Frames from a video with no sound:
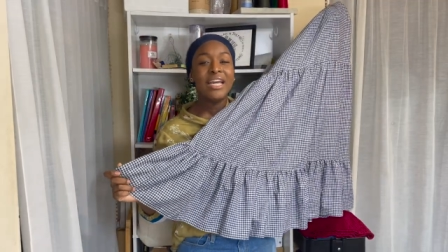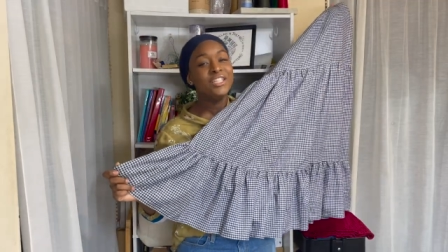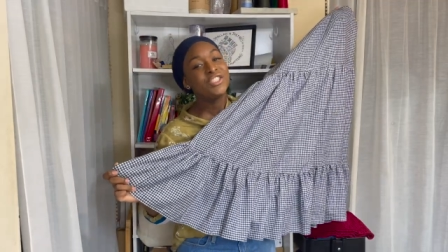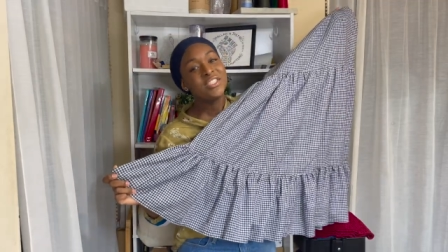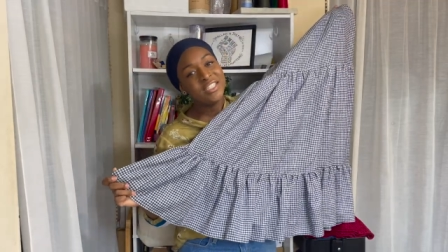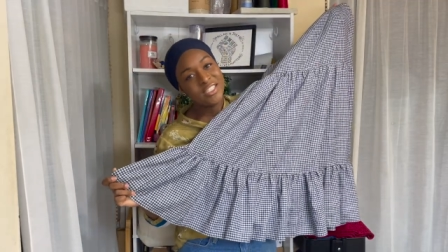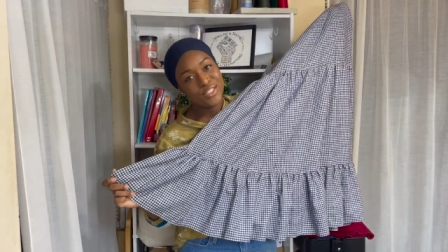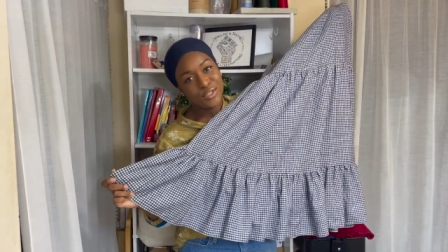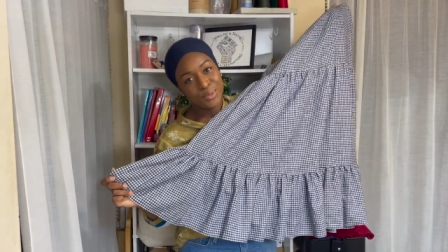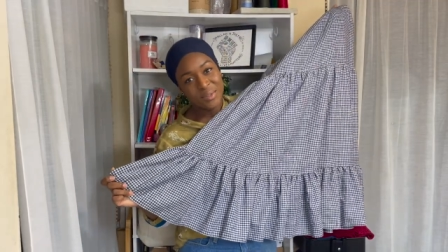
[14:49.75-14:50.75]
and just need a
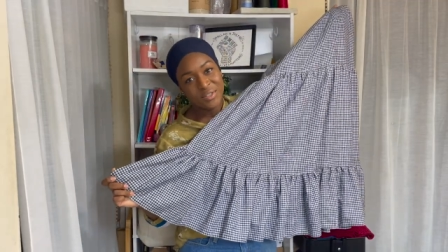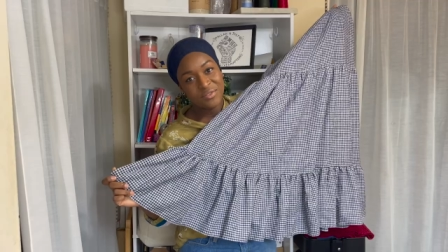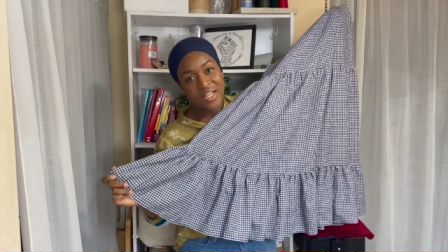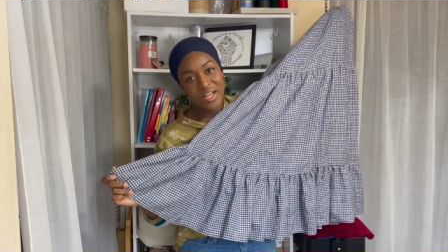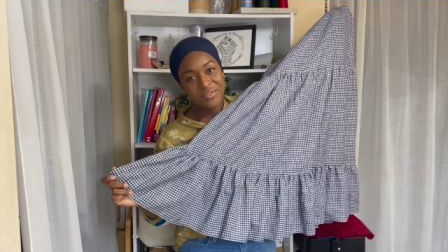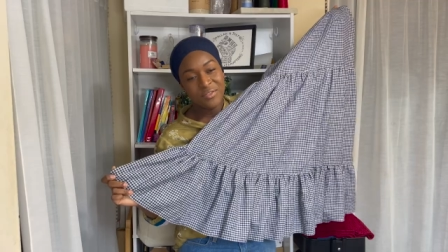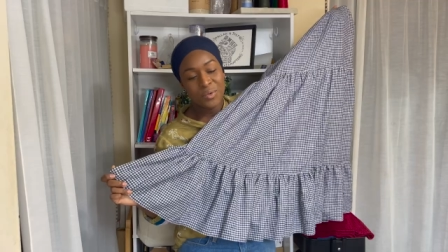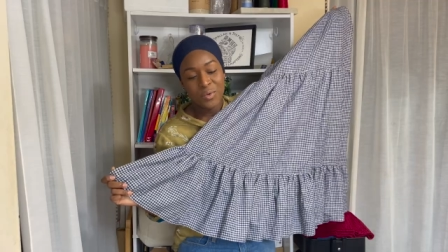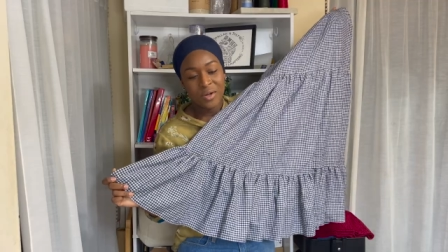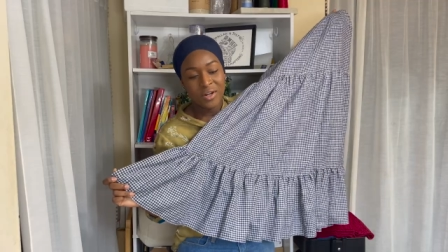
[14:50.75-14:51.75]
little bit of love
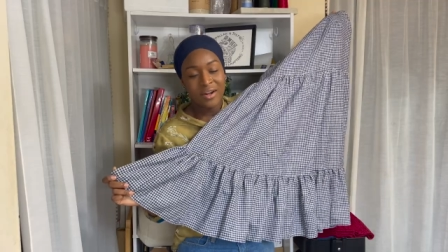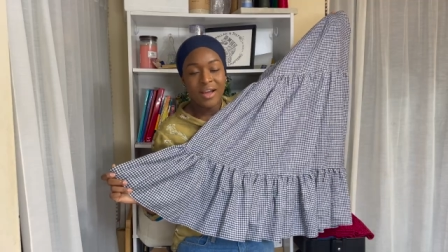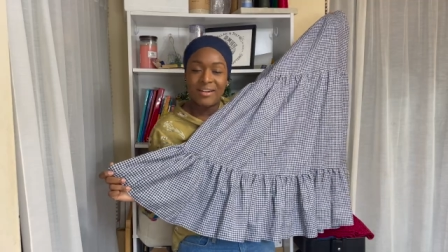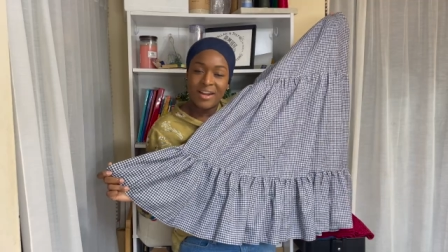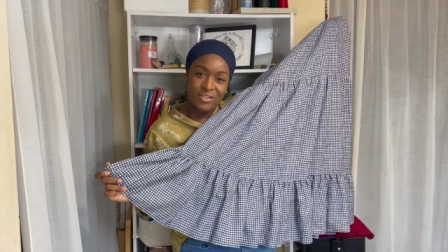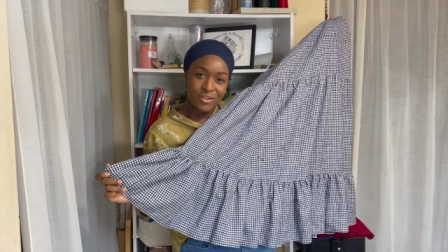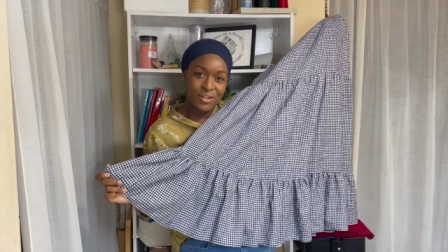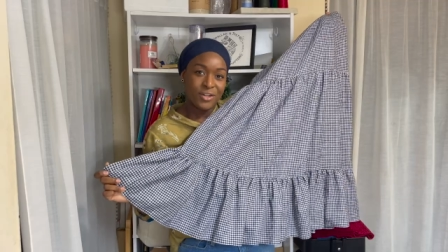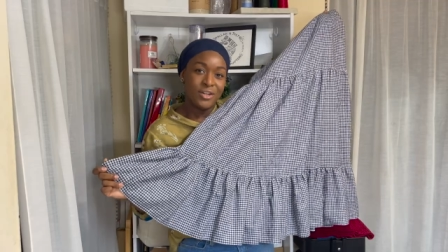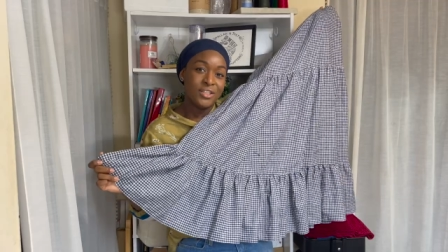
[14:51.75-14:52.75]
or
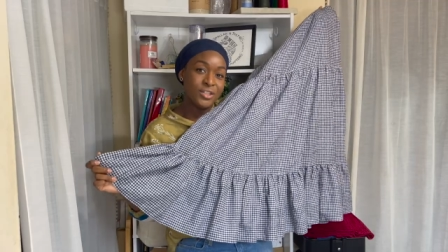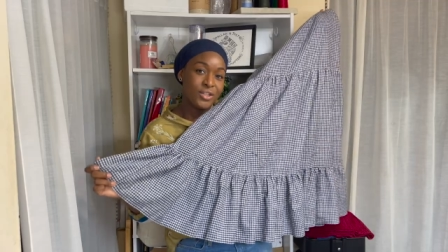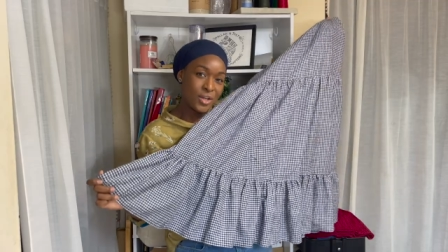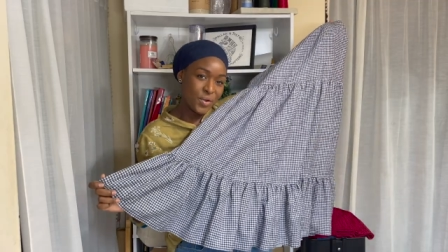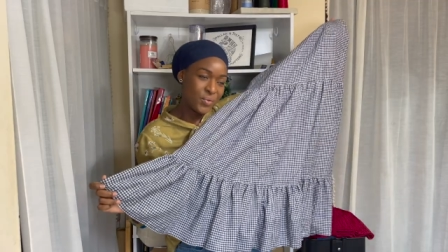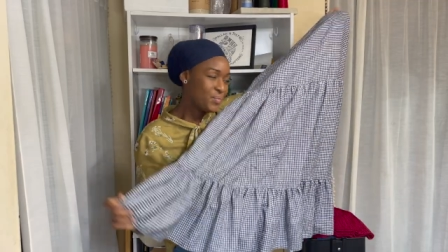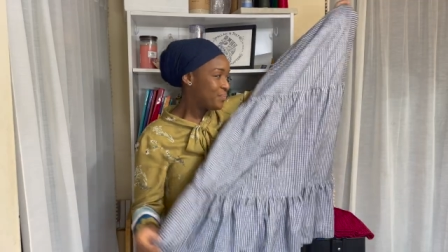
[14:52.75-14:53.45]
another go